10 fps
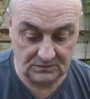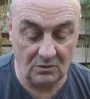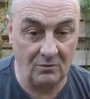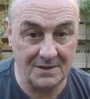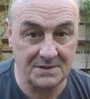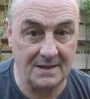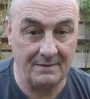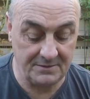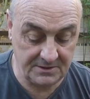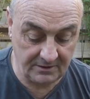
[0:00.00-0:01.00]
the rest of
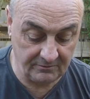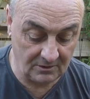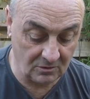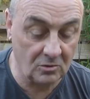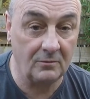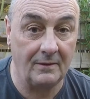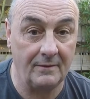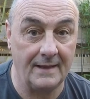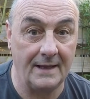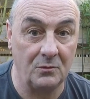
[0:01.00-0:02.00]
that material will come
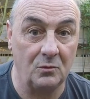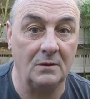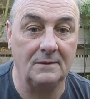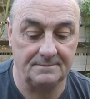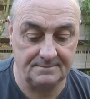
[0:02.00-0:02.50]
out of that hole.